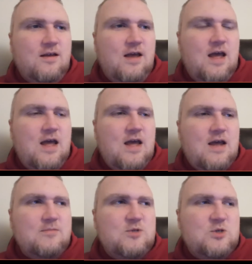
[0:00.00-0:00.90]

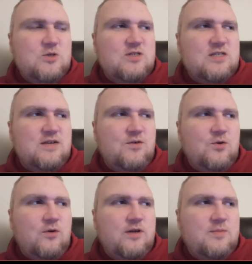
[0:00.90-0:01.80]
And I'm sure there's never
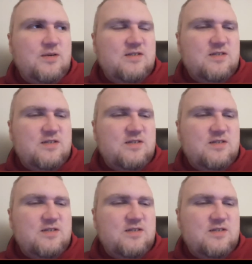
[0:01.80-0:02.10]
going to be a